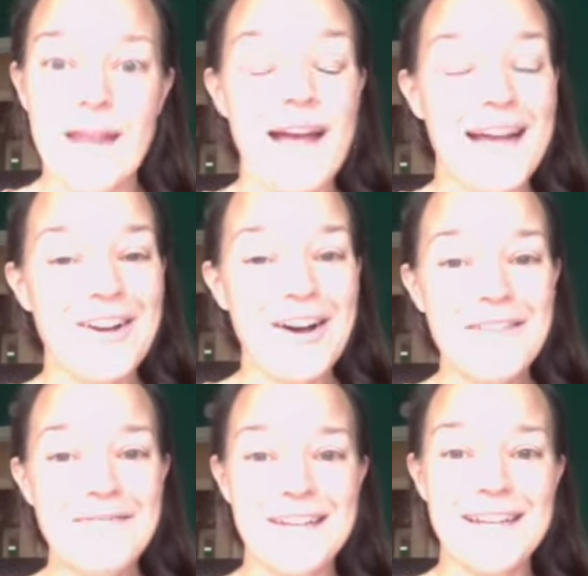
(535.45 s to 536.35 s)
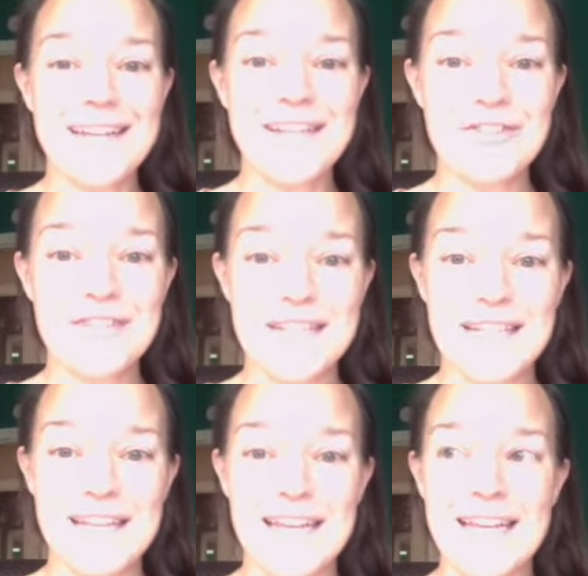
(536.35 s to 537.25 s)
And often,
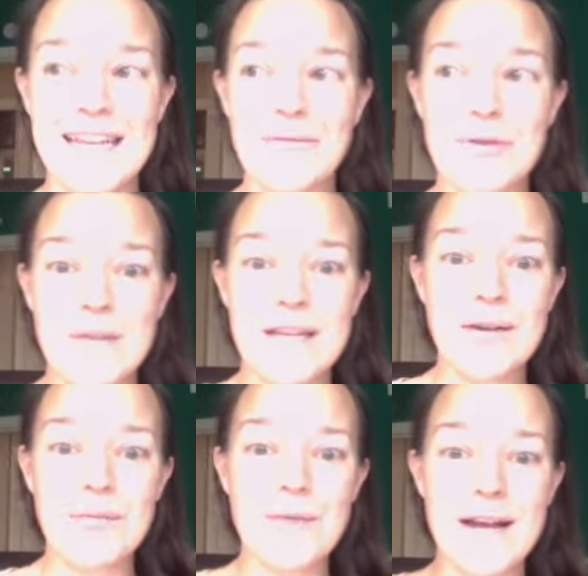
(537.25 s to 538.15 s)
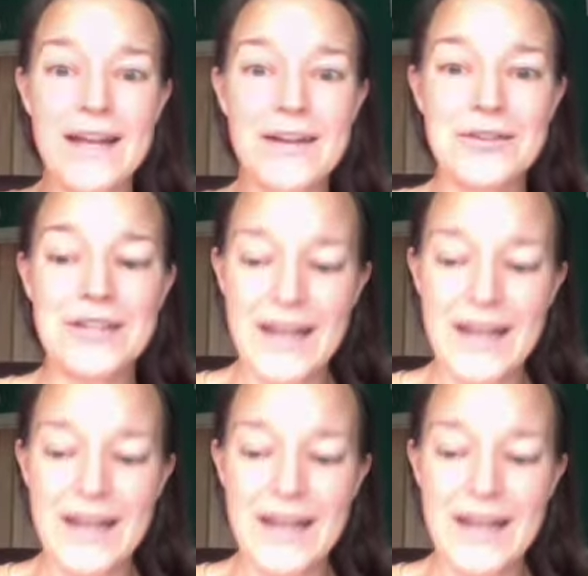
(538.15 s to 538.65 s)
interestingly, it would be around